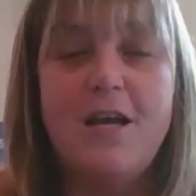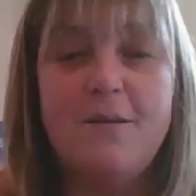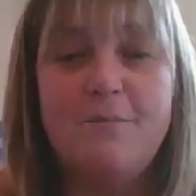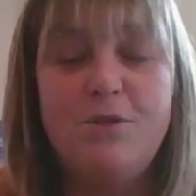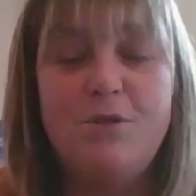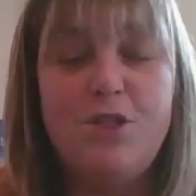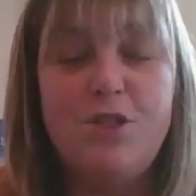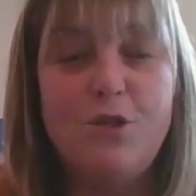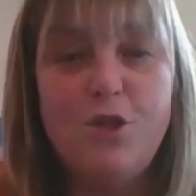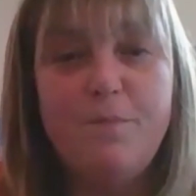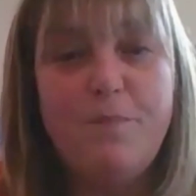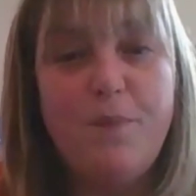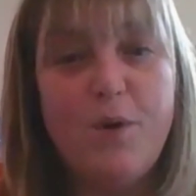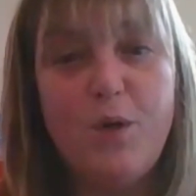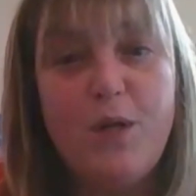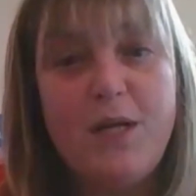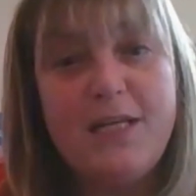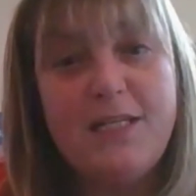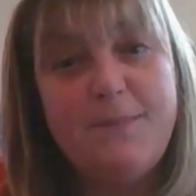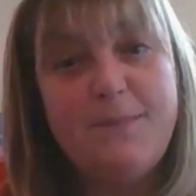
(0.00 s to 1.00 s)
So
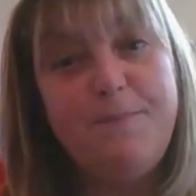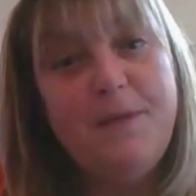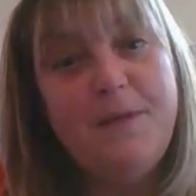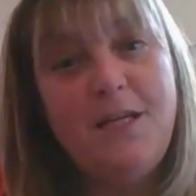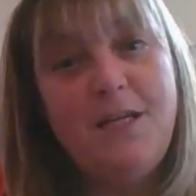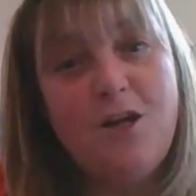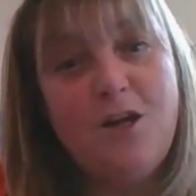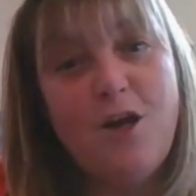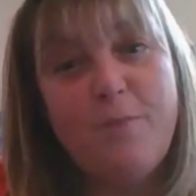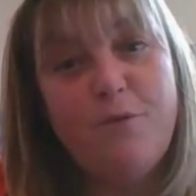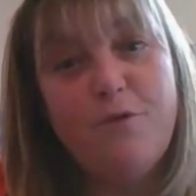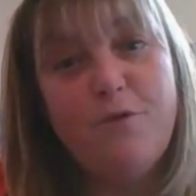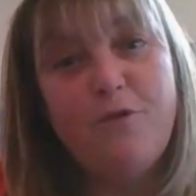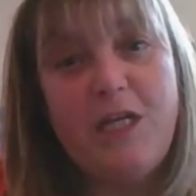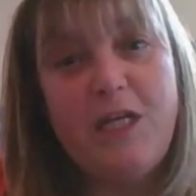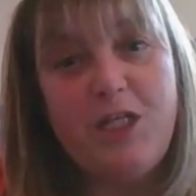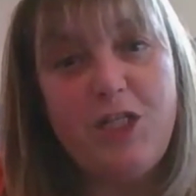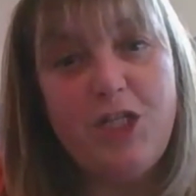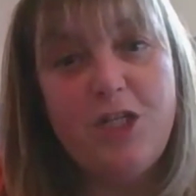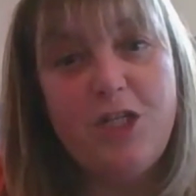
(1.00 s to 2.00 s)
LeBoat has been in
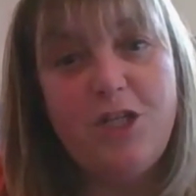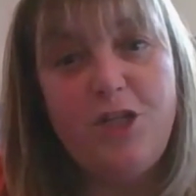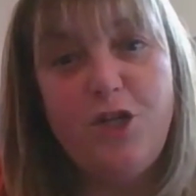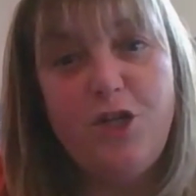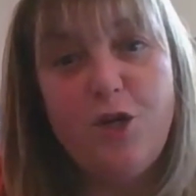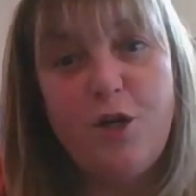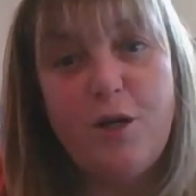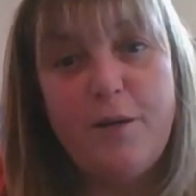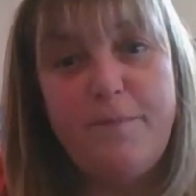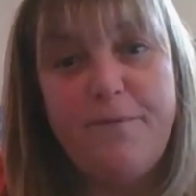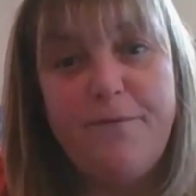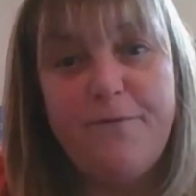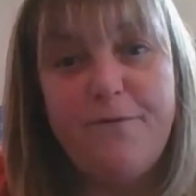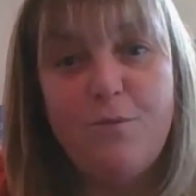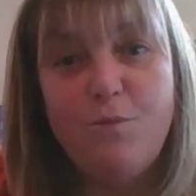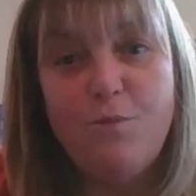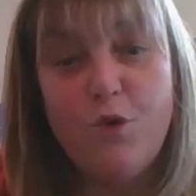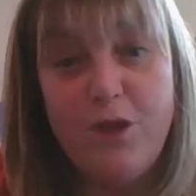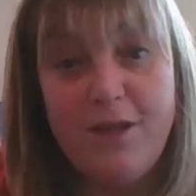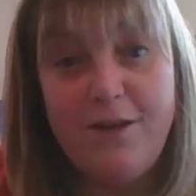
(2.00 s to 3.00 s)
operation in Europe for
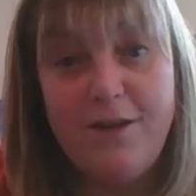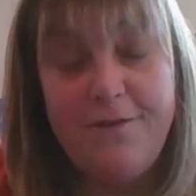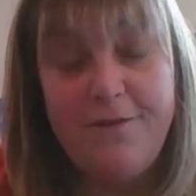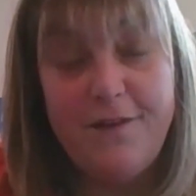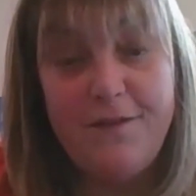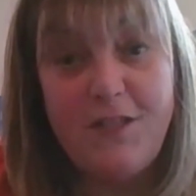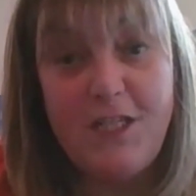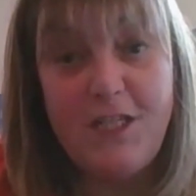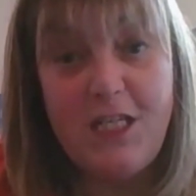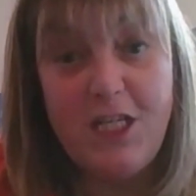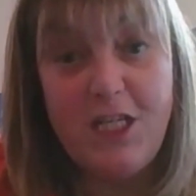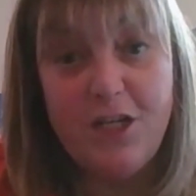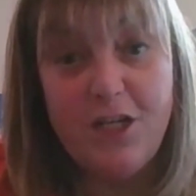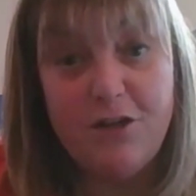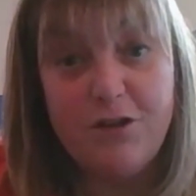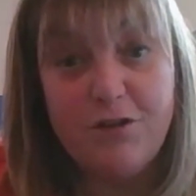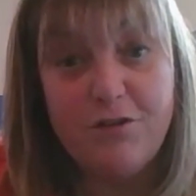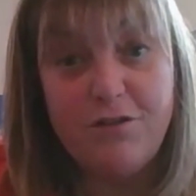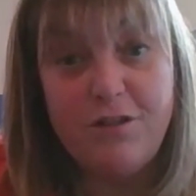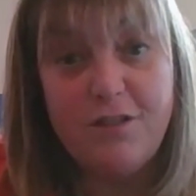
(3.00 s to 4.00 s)
more than 50
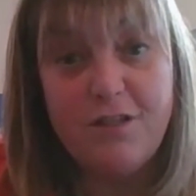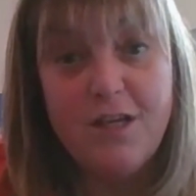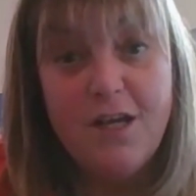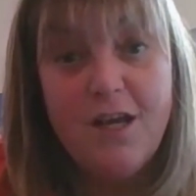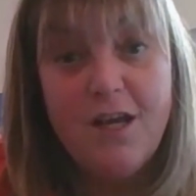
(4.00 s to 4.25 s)
years.